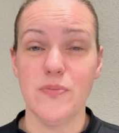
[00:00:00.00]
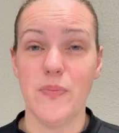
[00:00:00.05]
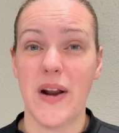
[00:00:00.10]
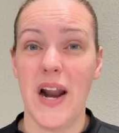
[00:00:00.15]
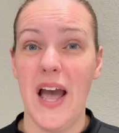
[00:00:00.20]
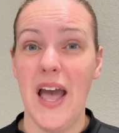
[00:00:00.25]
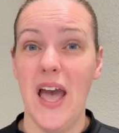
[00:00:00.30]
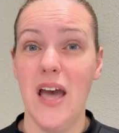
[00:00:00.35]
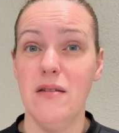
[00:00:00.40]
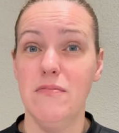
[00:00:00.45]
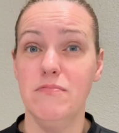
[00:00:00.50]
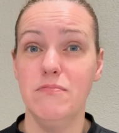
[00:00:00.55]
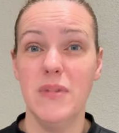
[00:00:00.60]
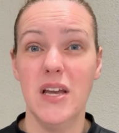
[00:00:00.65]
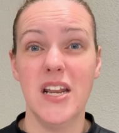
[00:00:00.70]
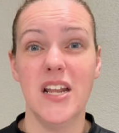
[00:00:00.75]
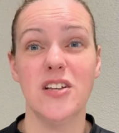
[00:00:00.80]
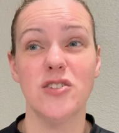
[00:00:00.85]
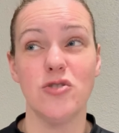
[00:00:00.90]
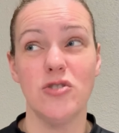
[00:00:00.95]
but I had
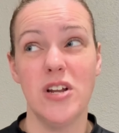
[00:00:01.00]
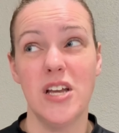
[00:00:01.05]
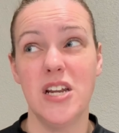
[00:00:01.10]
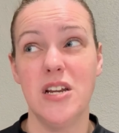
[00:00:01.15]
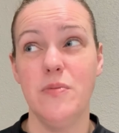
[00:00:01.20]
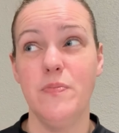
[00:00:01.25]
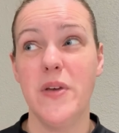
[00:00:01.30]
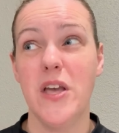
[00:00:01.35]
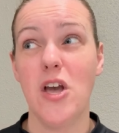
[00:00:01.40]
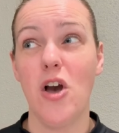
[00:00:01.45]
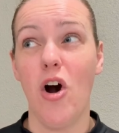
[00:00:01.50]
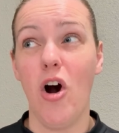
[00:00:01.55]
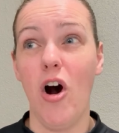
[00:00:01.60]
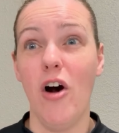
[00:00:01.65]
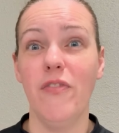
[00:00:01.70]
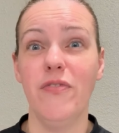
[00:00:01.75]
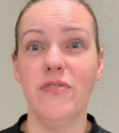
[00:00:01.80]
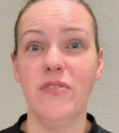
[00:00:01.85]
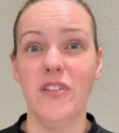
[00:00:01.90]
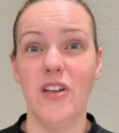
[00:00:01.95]
meetings that needed to be
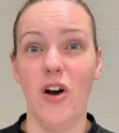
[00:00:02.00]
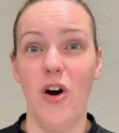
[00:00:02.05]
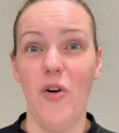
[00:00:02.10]
on